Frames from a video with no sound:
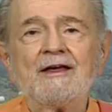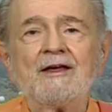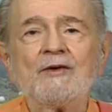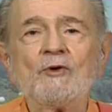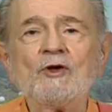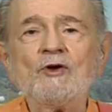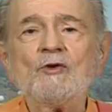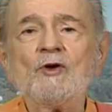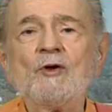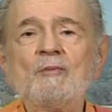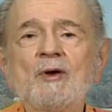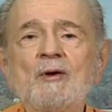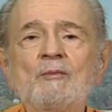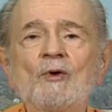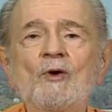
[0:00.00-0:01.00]
When you
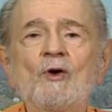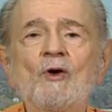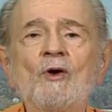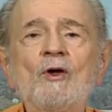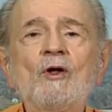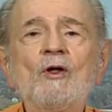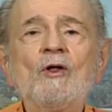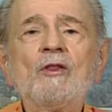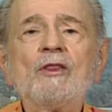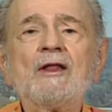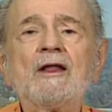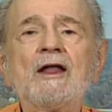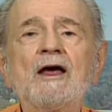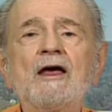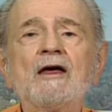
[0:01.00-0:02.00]
remember all the
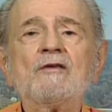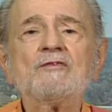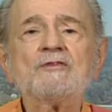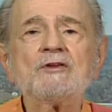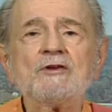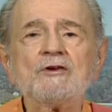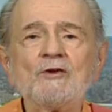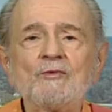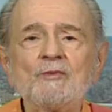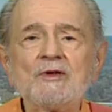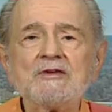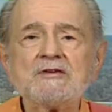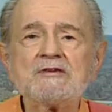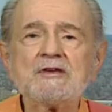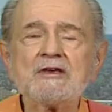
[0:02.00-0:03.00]
lives that you have
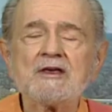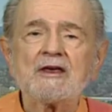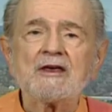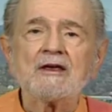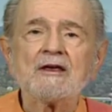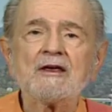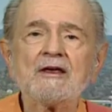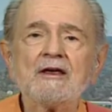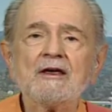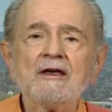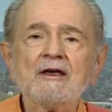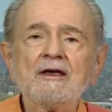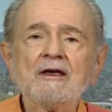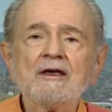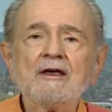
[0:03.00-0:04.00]
been seeking,
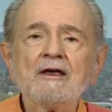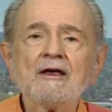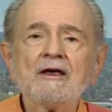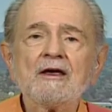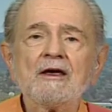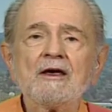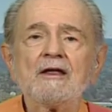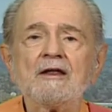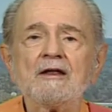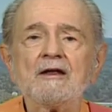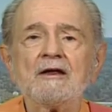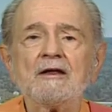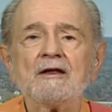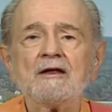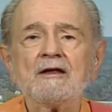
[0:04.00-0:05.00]

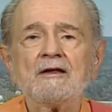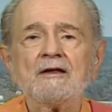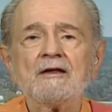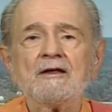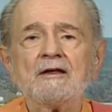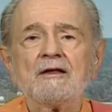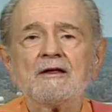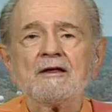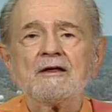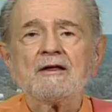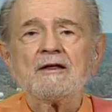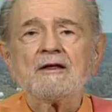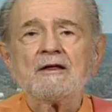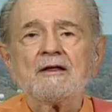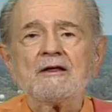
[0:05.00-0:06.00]
and
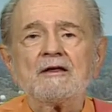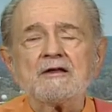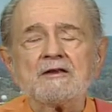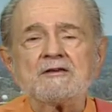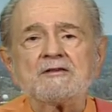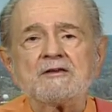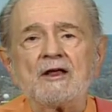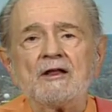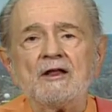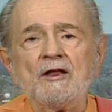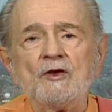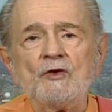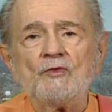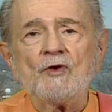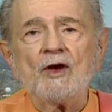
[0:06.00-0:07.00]
suddenly
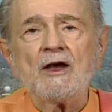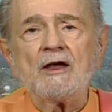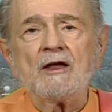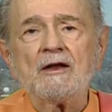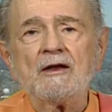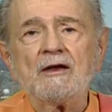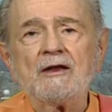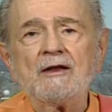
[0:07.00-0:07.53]
you find.